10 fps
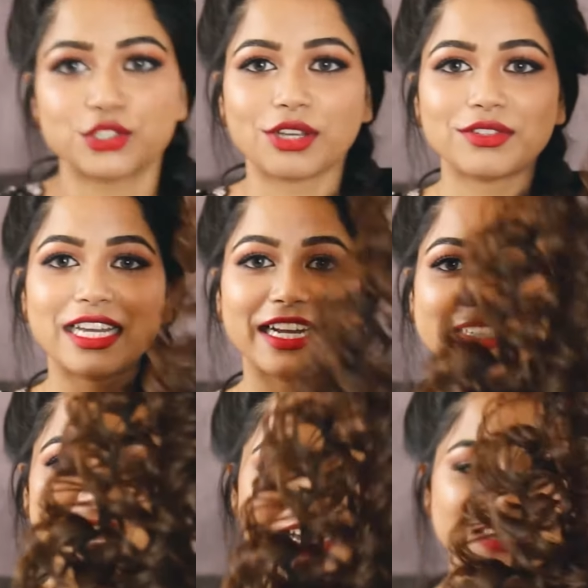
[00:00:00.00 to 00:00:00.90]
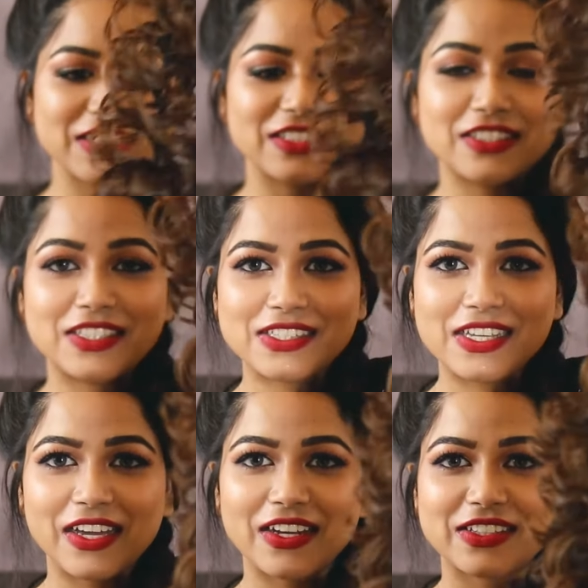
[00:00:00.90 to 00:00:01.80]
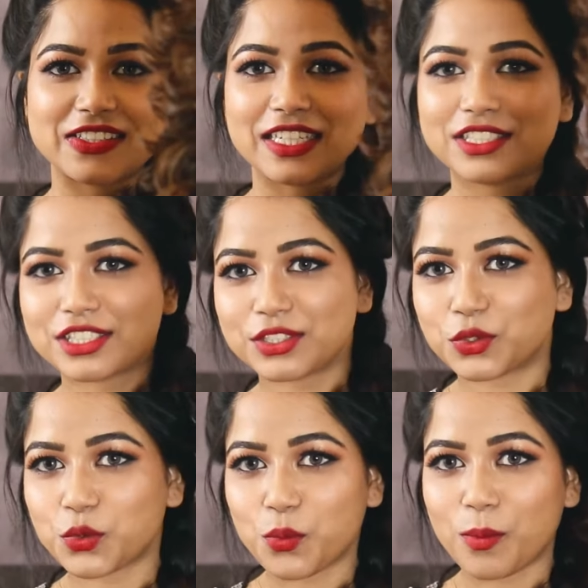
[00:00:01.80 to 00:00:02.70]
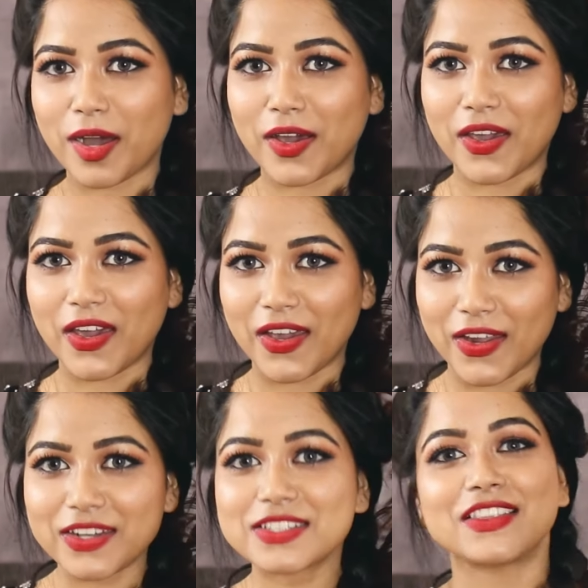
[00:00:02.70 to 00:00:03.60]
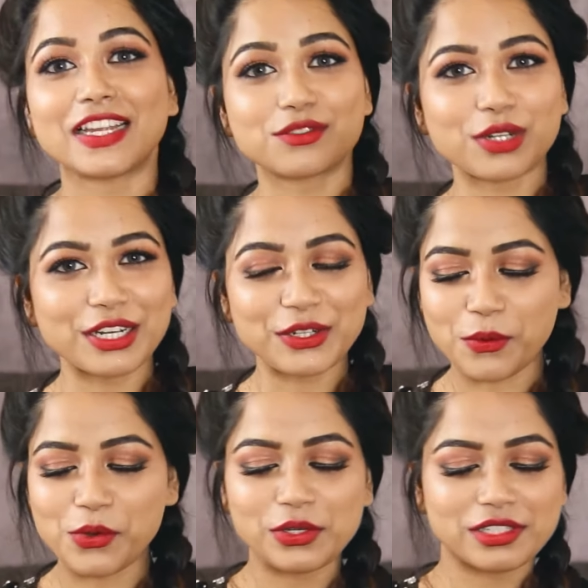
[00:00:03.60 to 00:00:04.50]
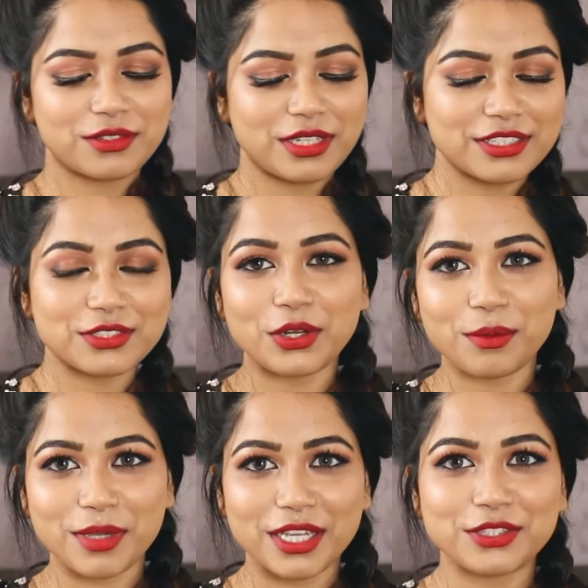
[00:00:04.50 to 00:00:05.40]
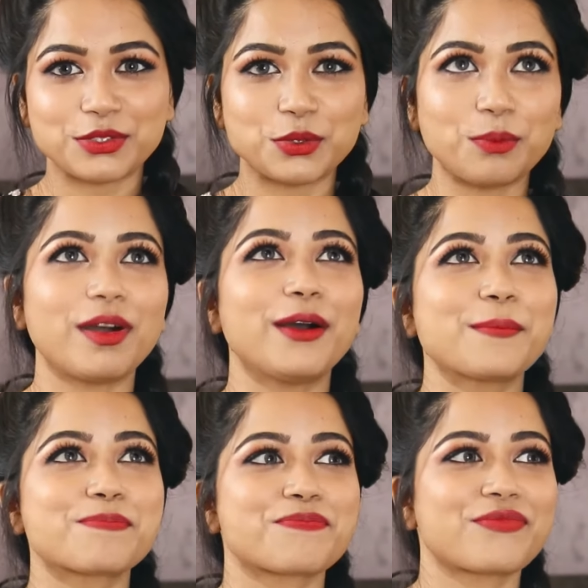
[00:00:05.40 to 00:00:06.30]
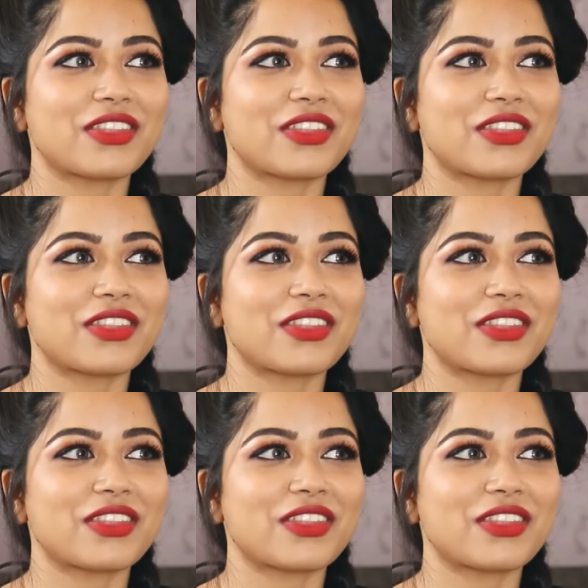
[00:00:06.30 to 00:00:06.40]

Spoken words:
So I will attach this hair extension to my hair. That's what I told you, it's gonna be super